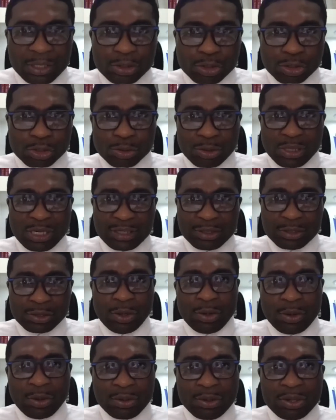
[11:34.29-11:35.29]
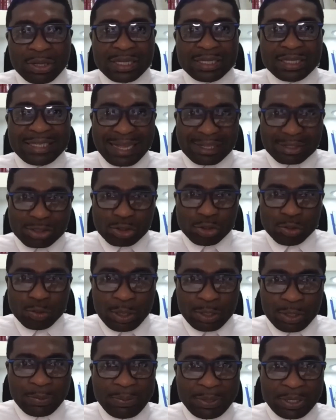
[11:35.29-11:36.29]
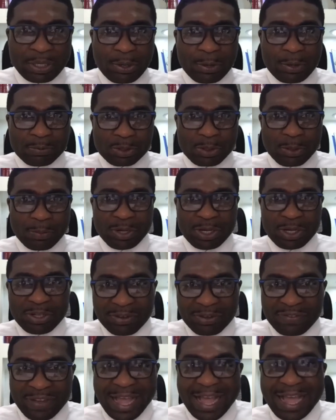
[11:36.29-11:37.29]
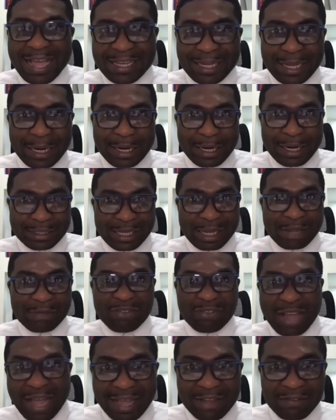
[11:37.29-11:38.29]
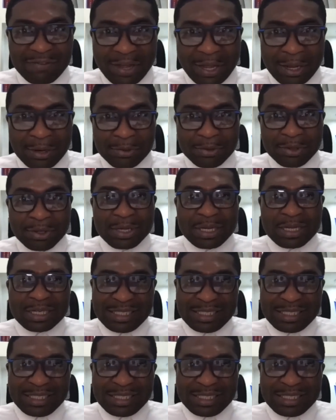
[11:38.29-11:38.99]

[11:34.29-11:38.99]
truly know that you want to become somebody of high character, high value,